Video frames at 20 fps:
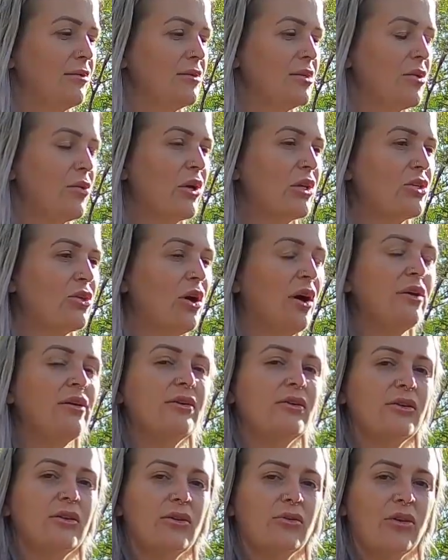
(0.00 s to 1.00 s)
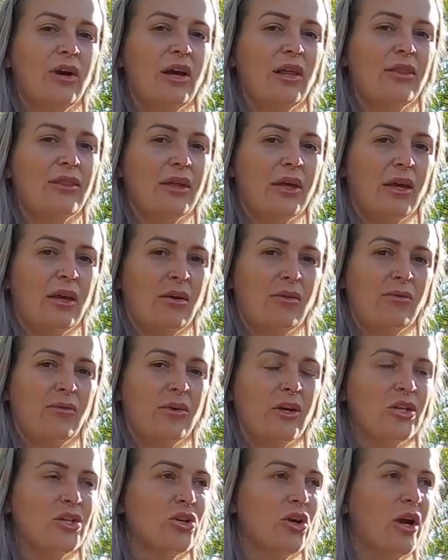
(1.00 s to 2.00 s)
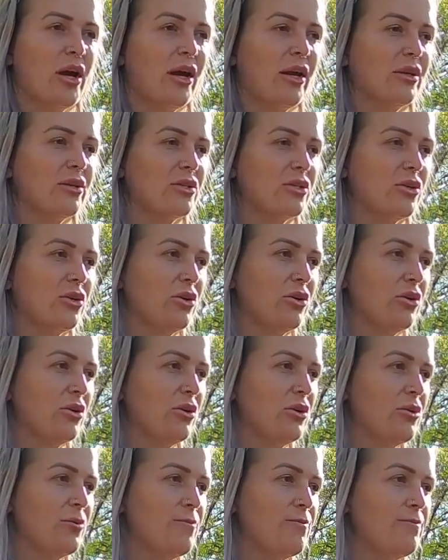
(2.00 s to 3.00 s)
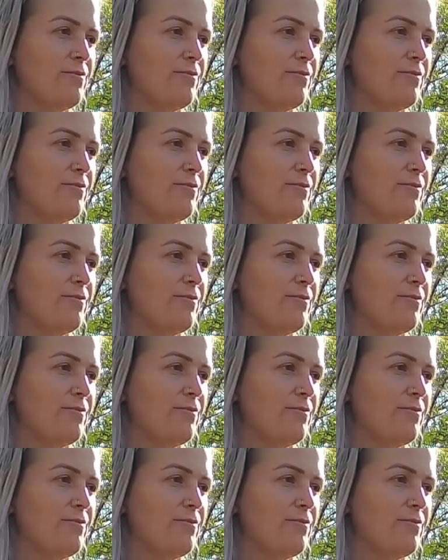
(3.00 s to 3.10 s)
So we're trying to do the right thing. We're trying to